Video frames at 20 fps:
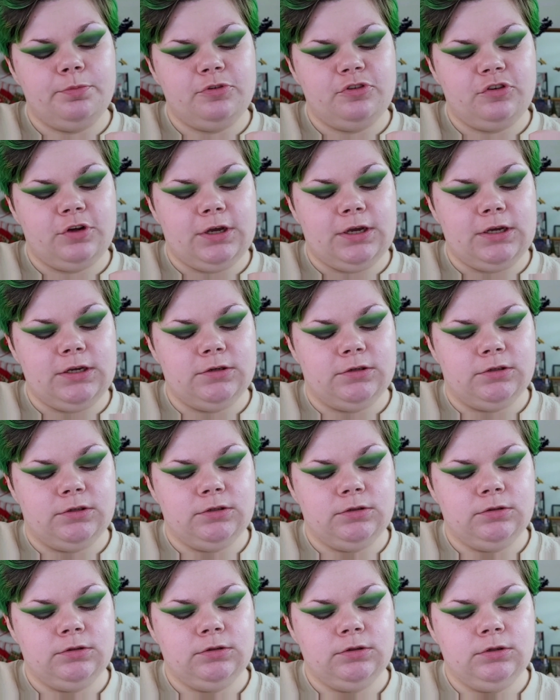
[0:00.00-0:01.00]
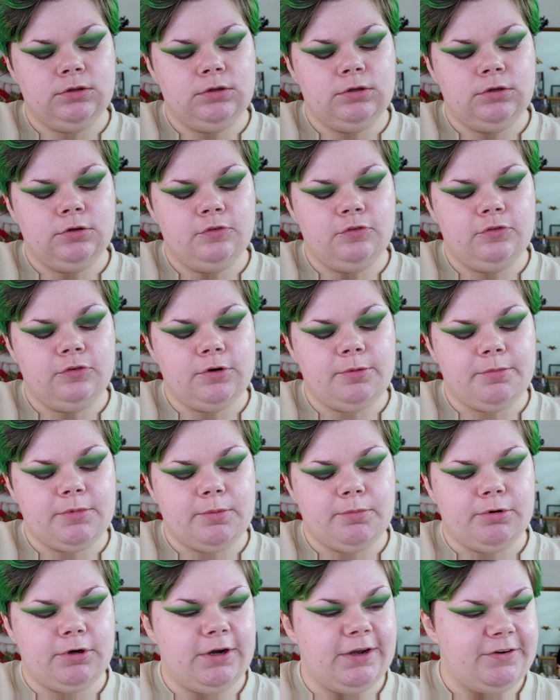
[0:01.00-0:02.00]
shade from the
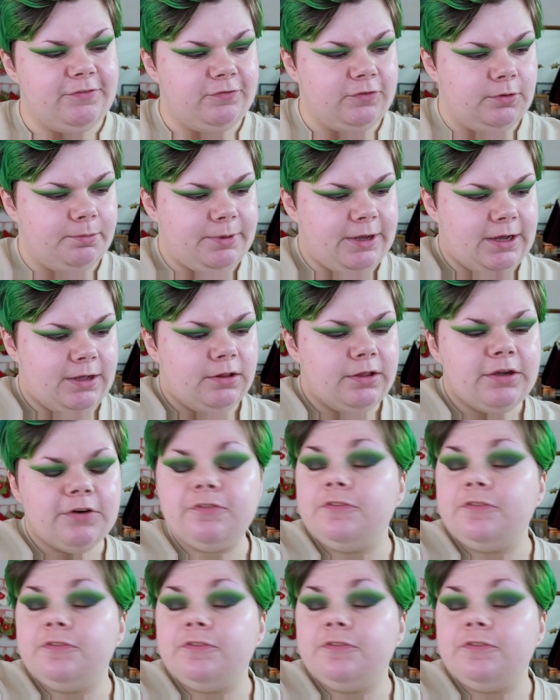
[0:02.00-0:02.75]
Prideful palette